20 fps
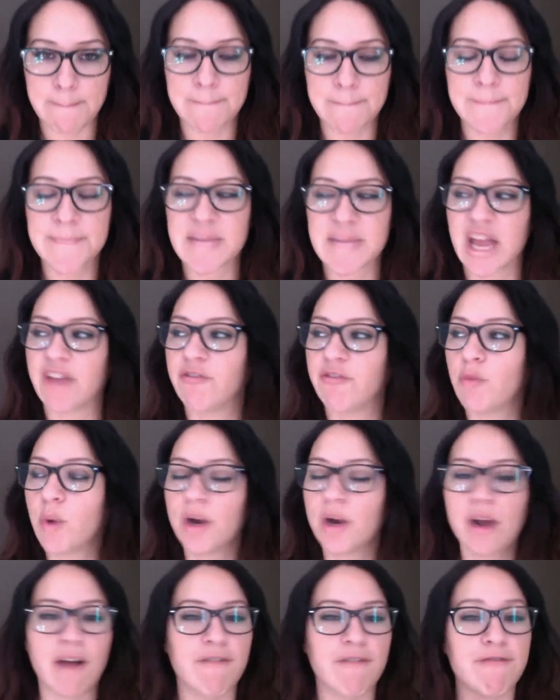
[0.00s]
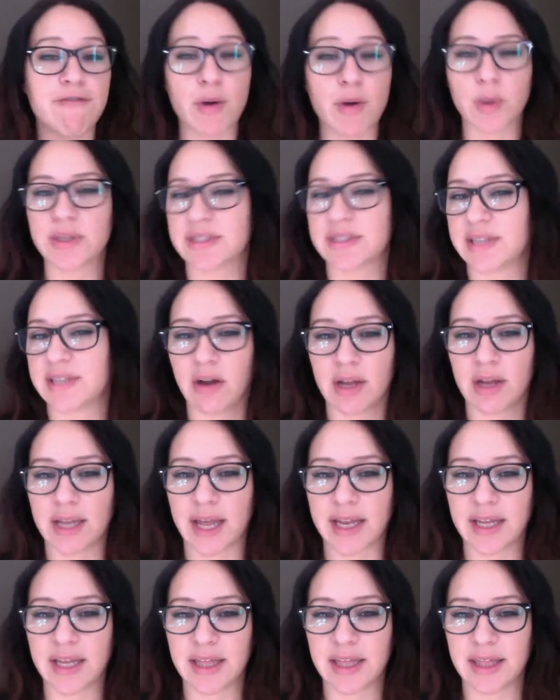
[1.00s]
If we're not focusing on
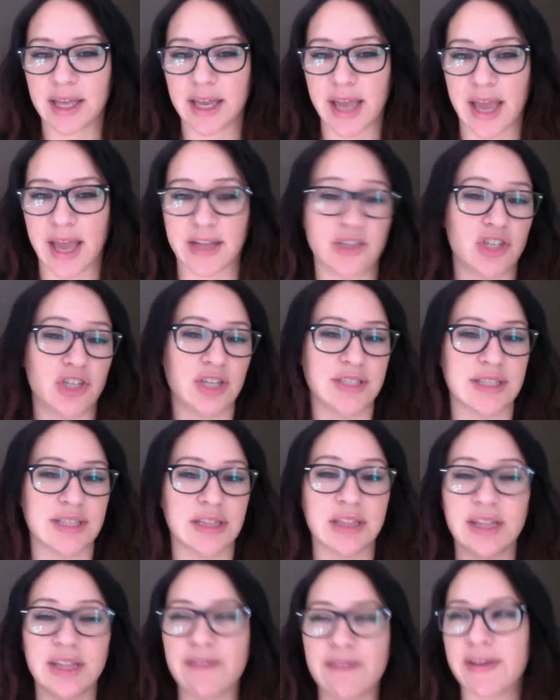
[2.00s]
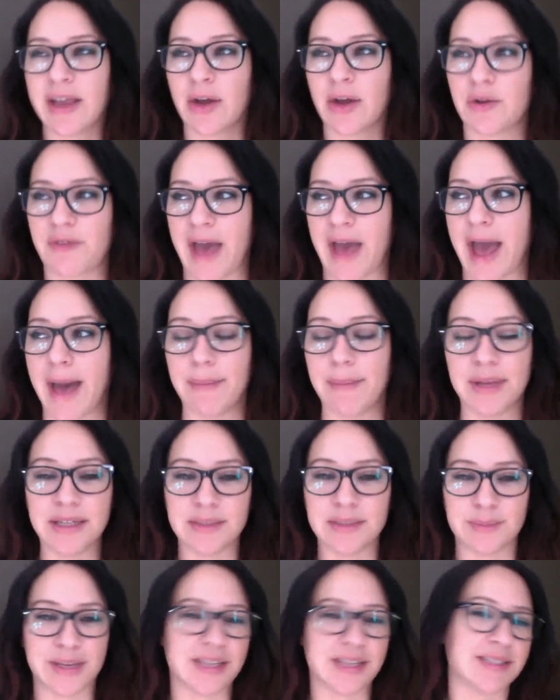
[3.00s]
anything and just living out of habit,
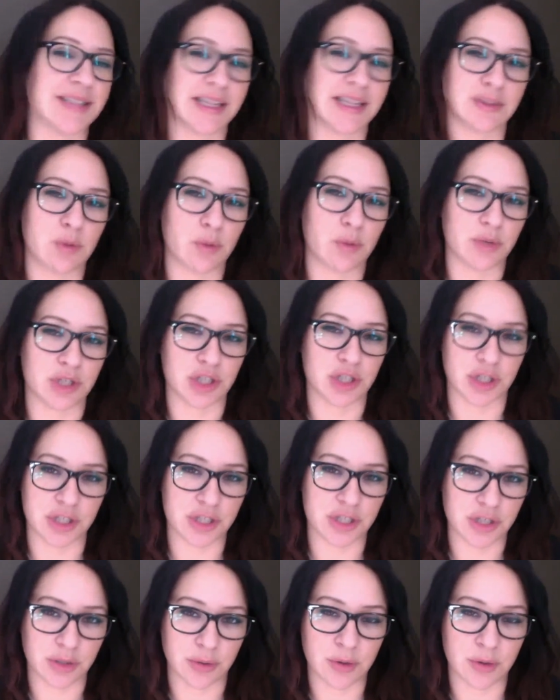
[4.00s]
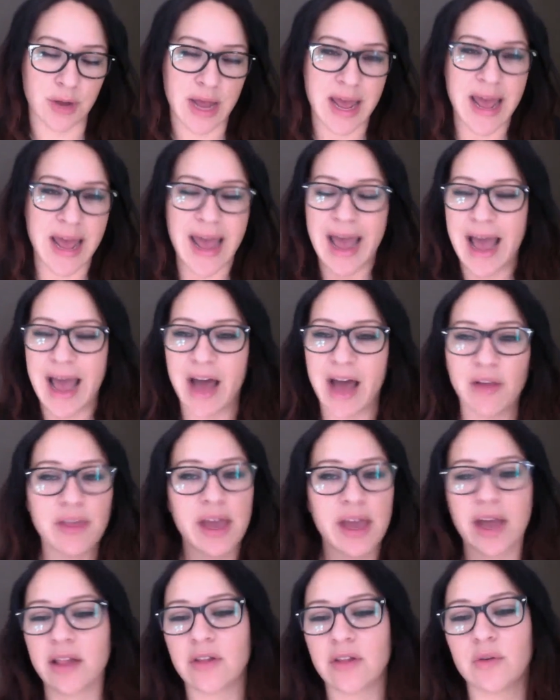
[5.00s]
because that's what we should do, how the
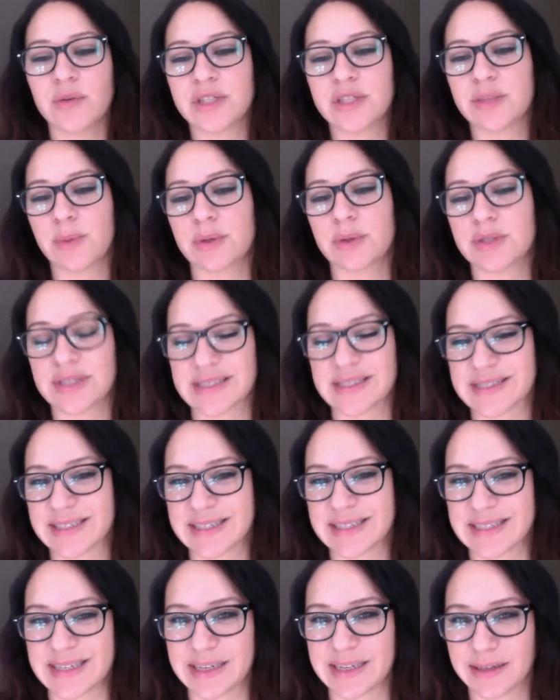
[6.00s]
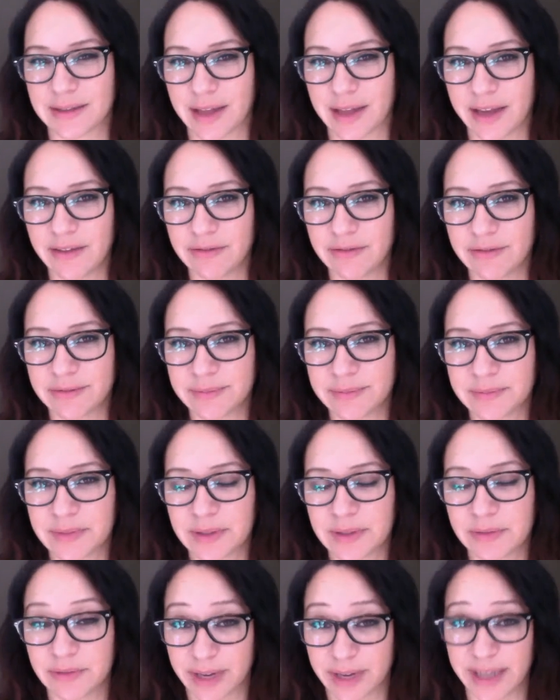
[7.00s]
hell are we supposed to succeed in life,
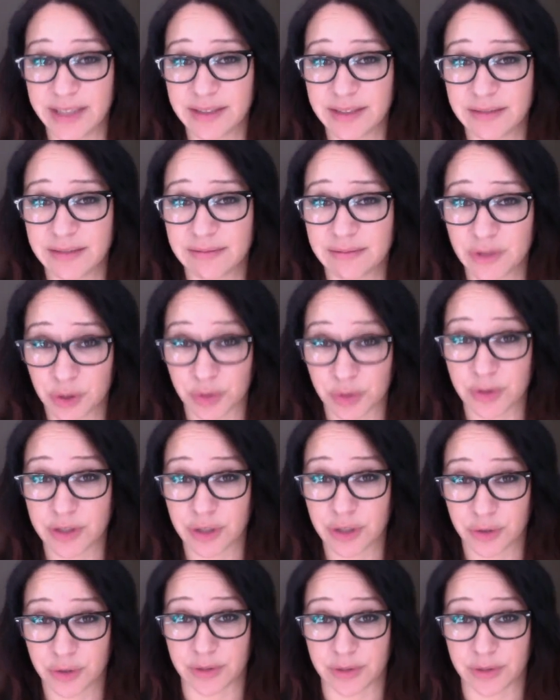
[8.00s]
right? True or true?